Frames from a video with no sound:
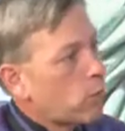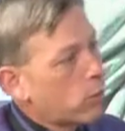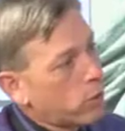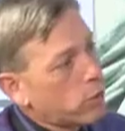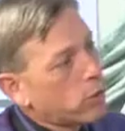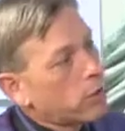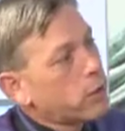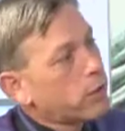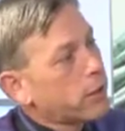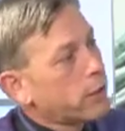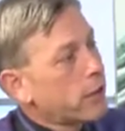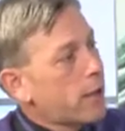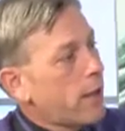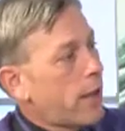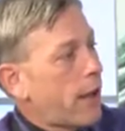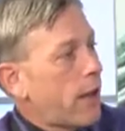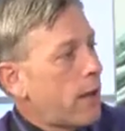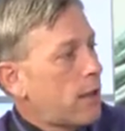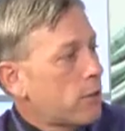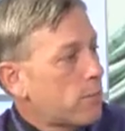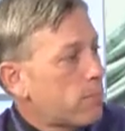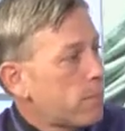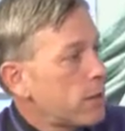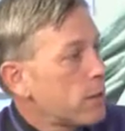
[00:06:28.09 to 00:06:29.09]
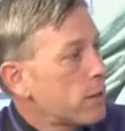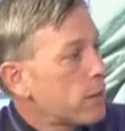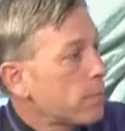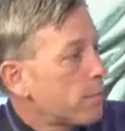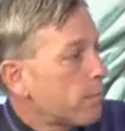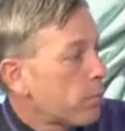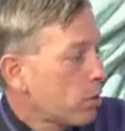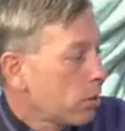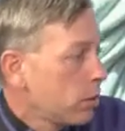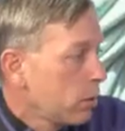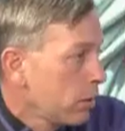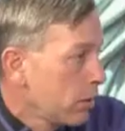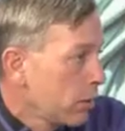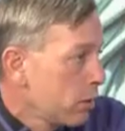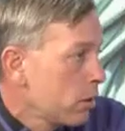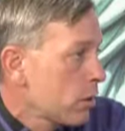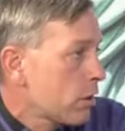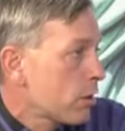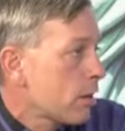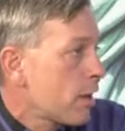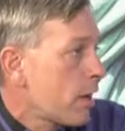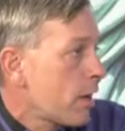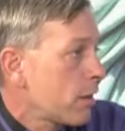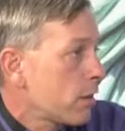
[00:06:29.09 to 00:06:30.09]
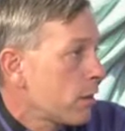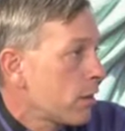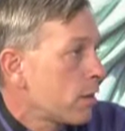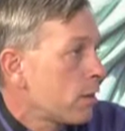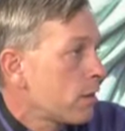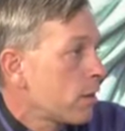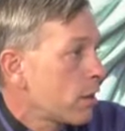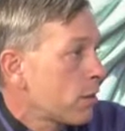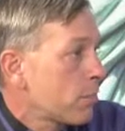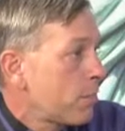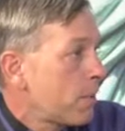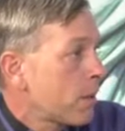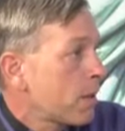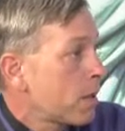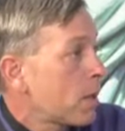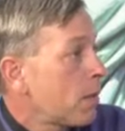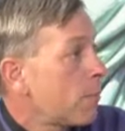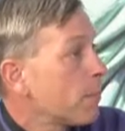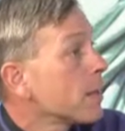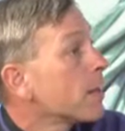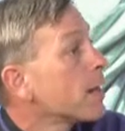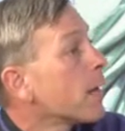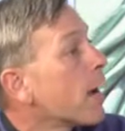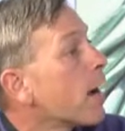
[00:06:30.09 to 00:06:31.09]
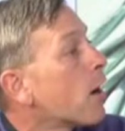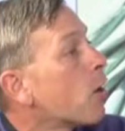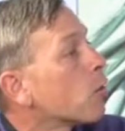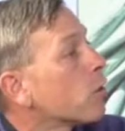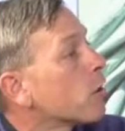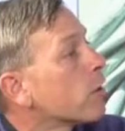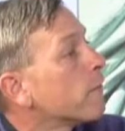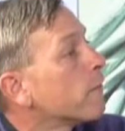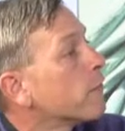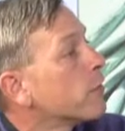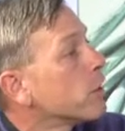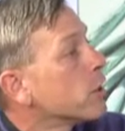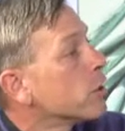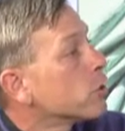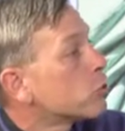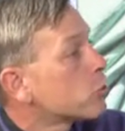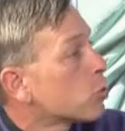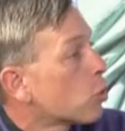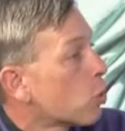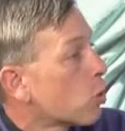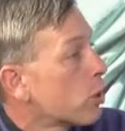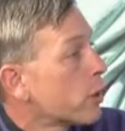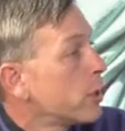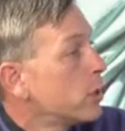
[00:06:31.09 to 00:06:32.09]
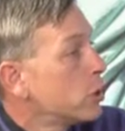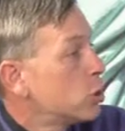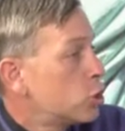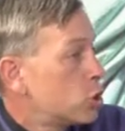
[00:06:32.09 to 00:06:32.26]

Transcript: really has been the politicizing that's been coming out of the Attorney